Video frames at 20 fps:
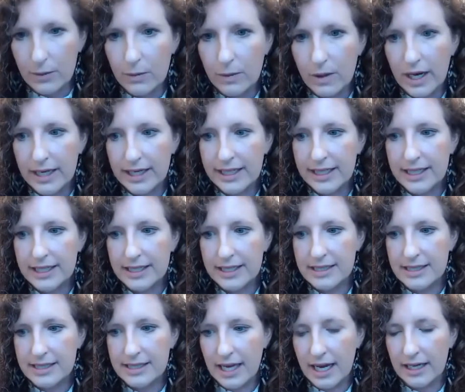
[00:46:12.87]
One
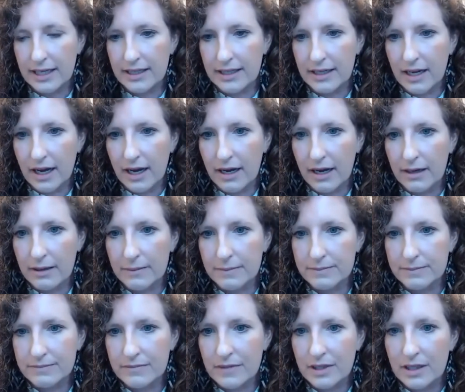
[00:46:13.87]
is that um,